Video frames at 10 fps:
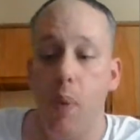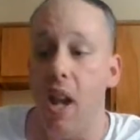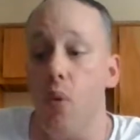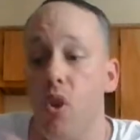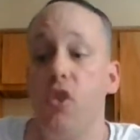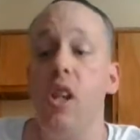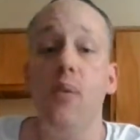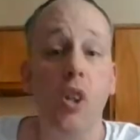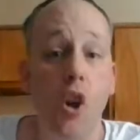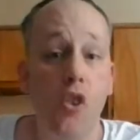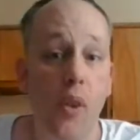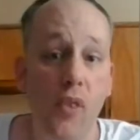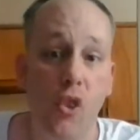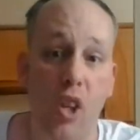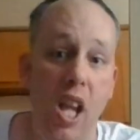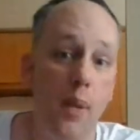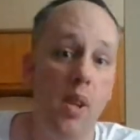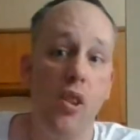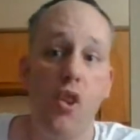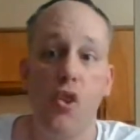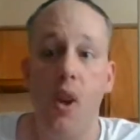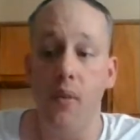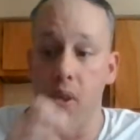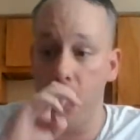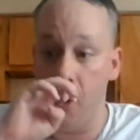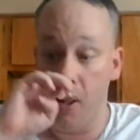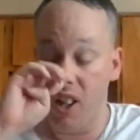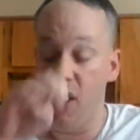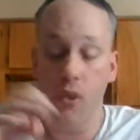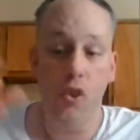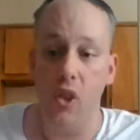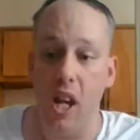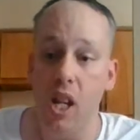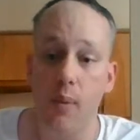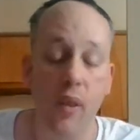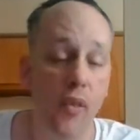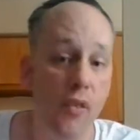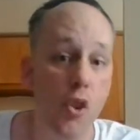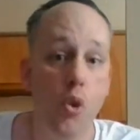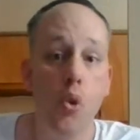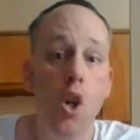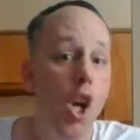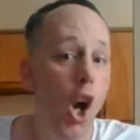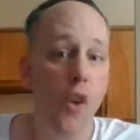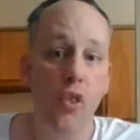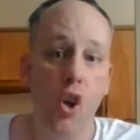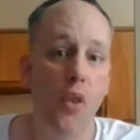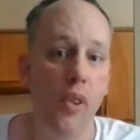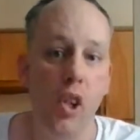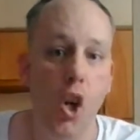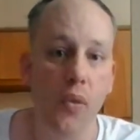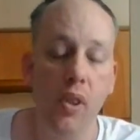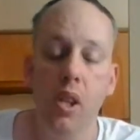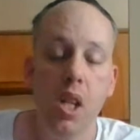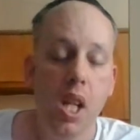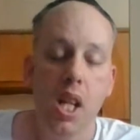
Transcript: But anyways, in regards of this anime, this of this anime review of Girlfriend, Girlfriend,